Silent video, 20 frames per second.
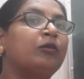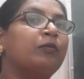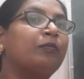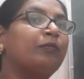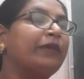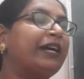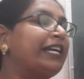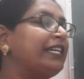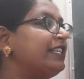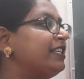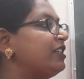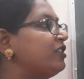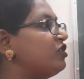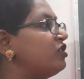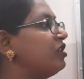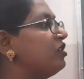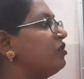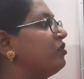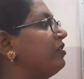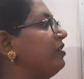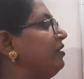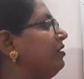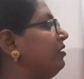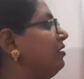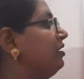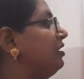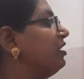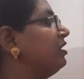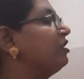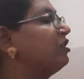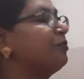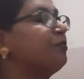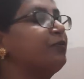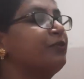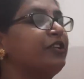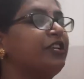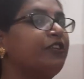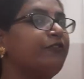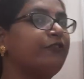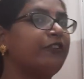My dear children, in the
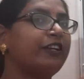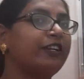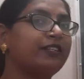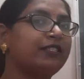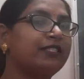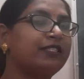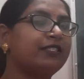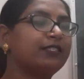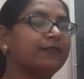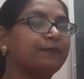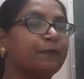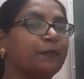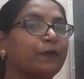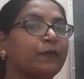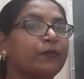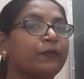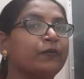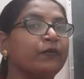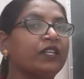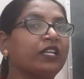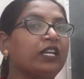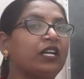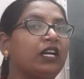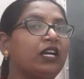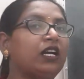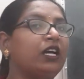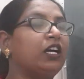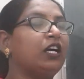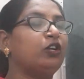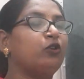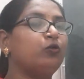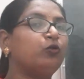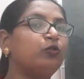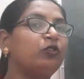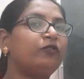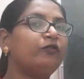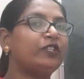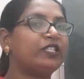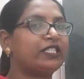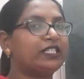previous
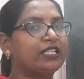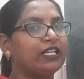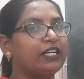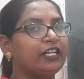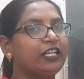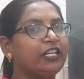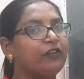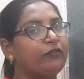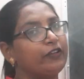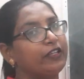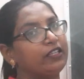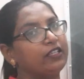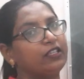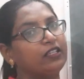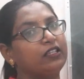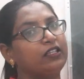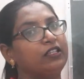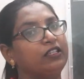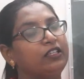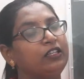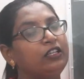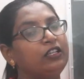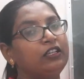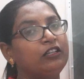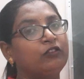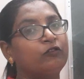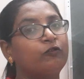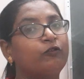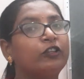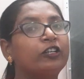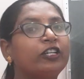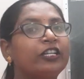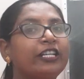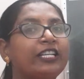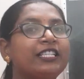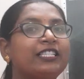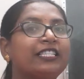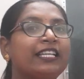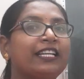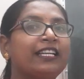rule we studied, when the word
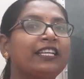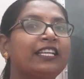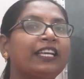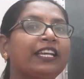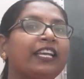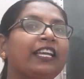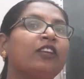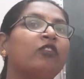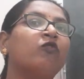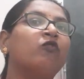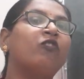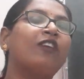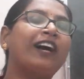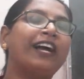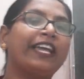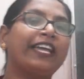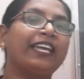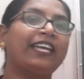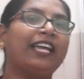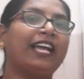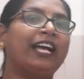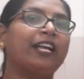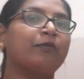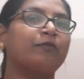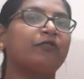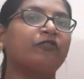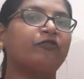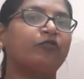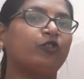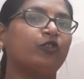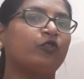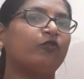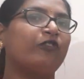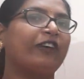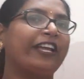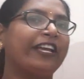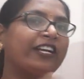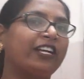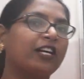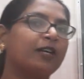is ending in y and before
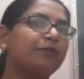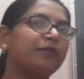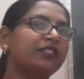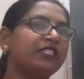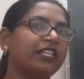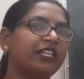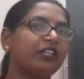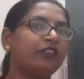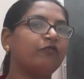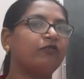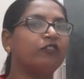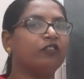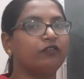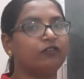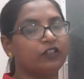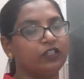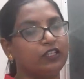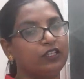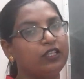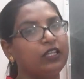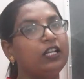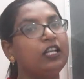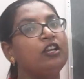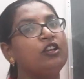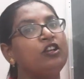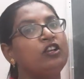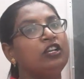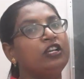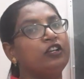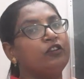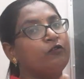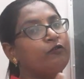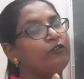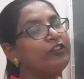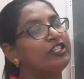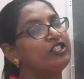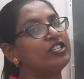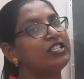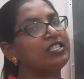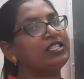y comes any vowel,
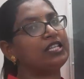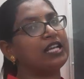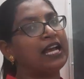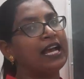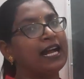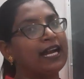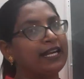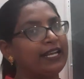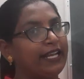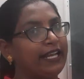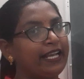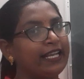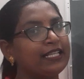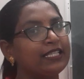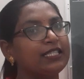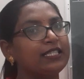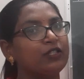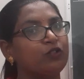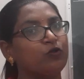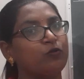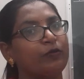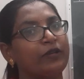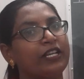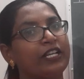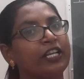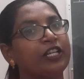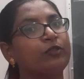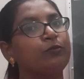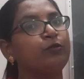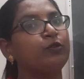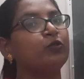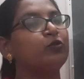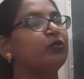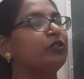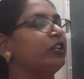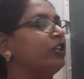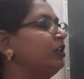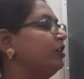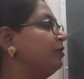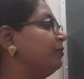we just add s to make it
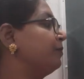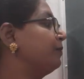plural.